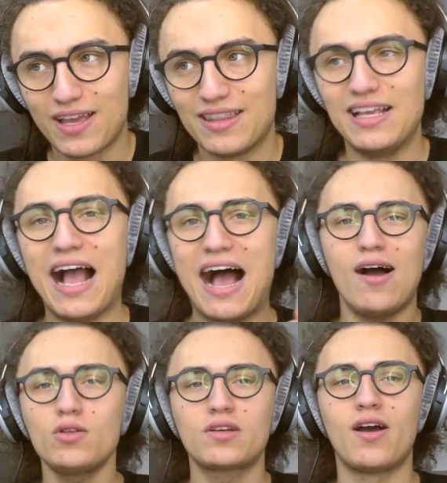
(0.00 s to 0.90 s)
the
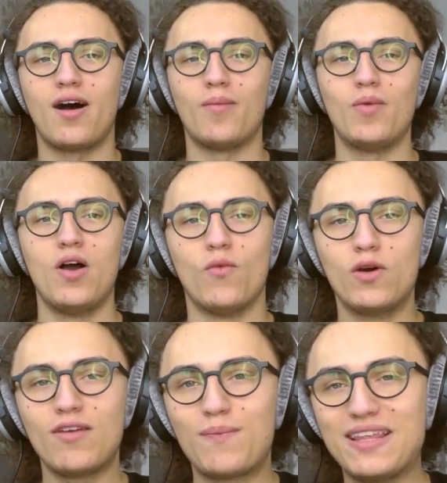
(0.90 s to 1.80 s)
outcome
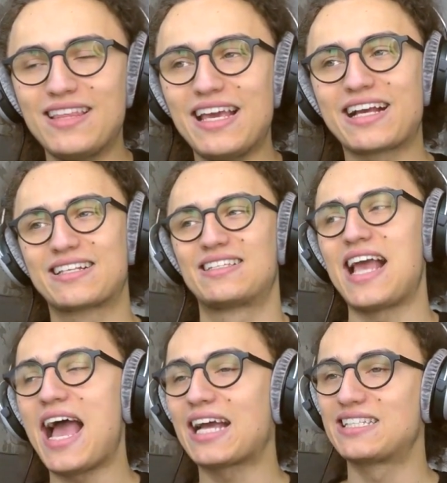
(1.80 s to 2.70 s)
would have been the
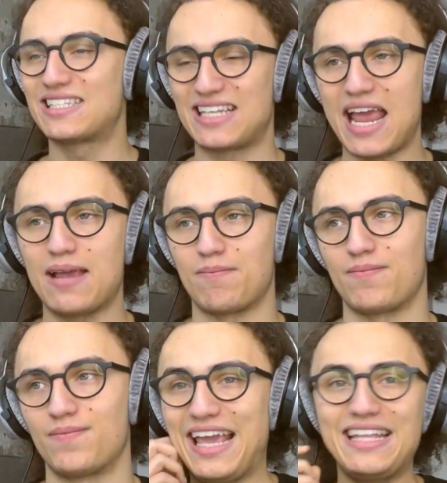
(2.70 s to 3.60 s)
exact
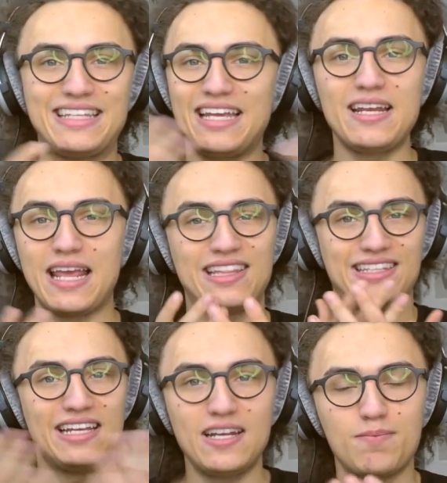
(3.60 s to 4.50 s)
same. It
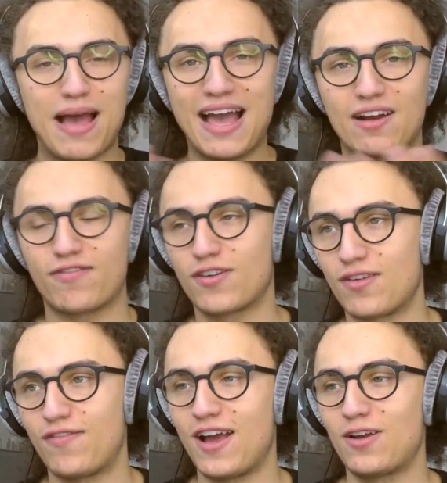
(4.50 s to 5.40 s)
didn't matter for
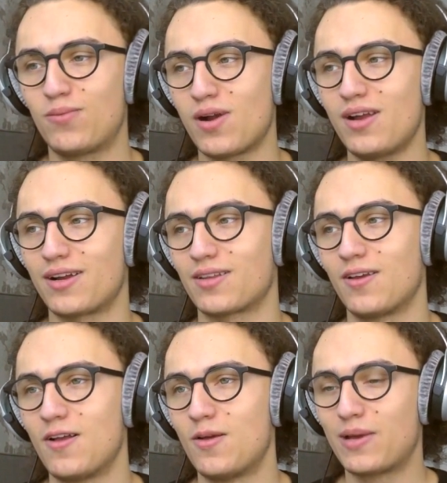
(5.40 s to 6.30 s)
the final product.
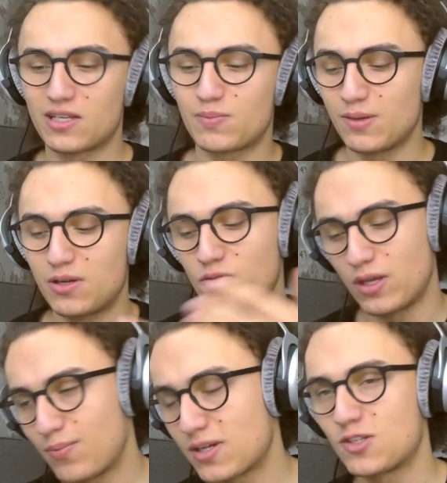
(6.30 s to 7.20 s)
Because pretty much when
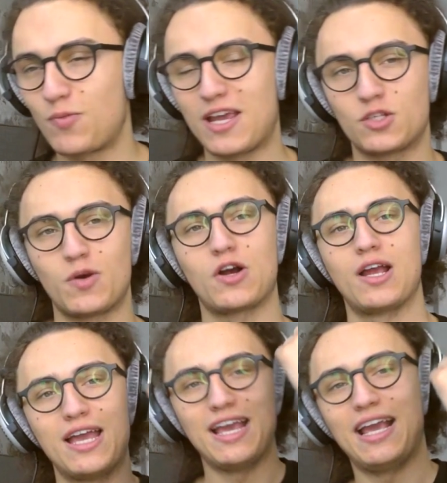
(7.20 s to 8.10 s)
you press spacebar,
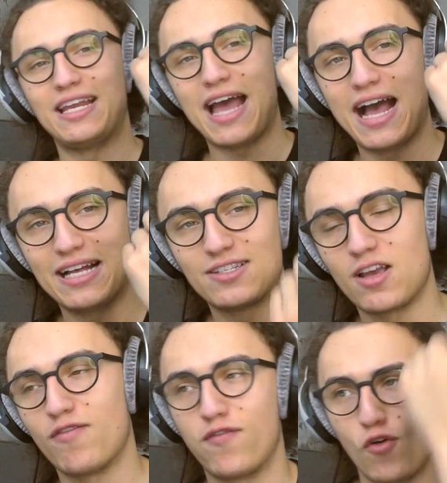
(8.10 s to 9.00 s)
it adds
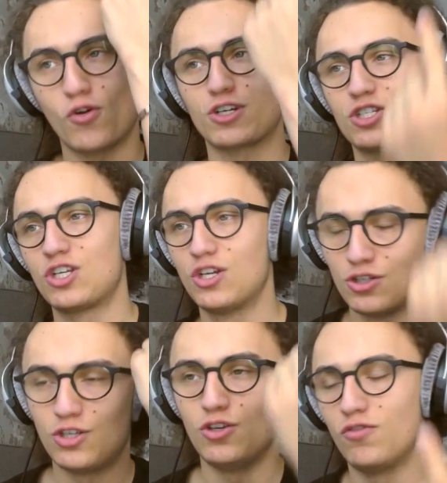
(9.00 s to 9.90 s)
a force
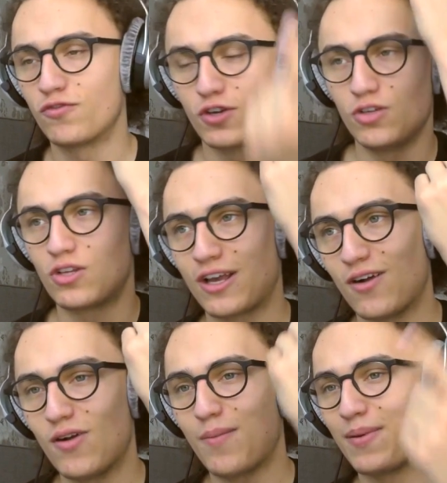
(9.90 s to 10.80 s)
to you, for you to
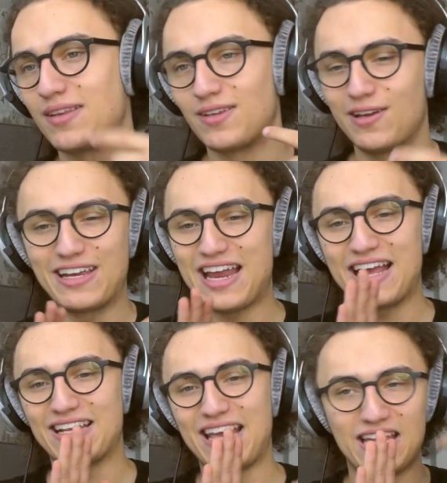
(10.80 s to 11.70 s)
go up, and you can
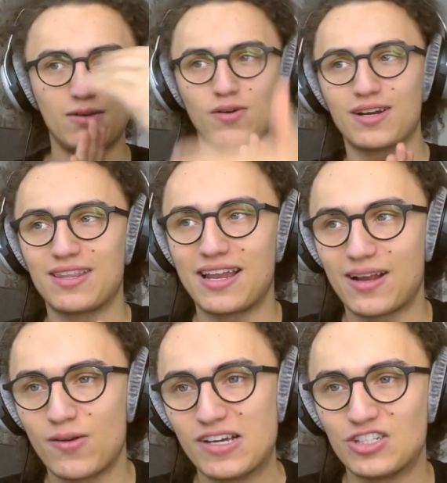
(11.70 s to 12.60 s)
add it anywhere in that
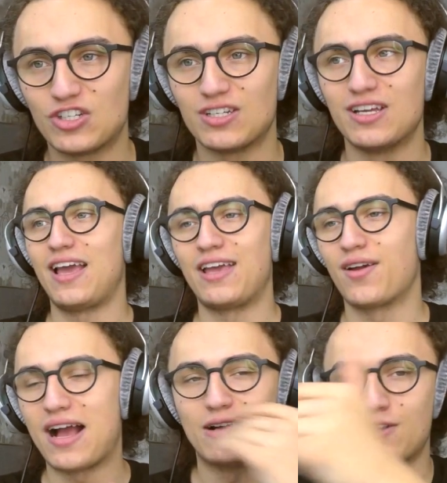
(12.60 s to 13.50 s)
equation and
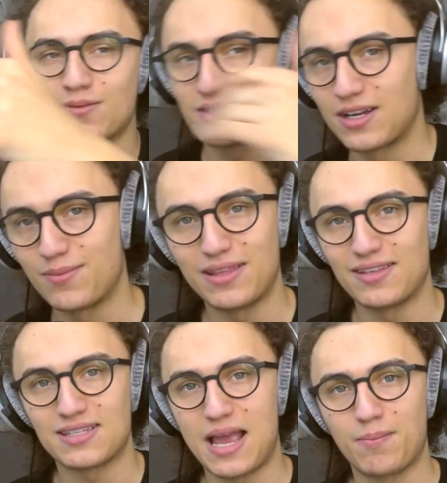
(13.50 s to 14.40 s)
your outcome's gonna be the
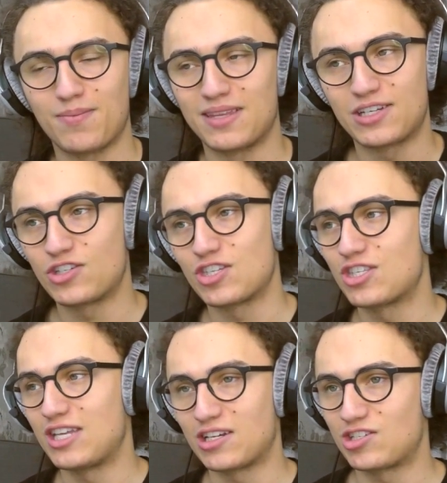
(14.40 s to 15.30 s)
same. That's
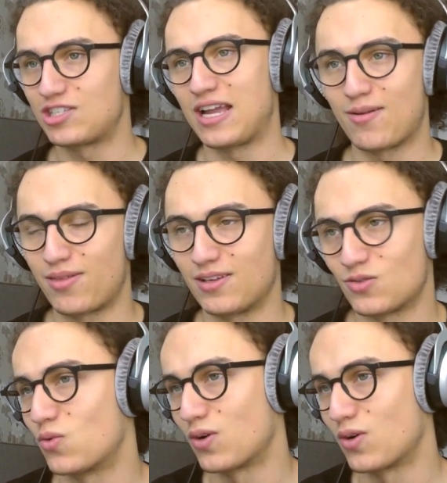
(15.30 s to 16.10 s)
just how things work.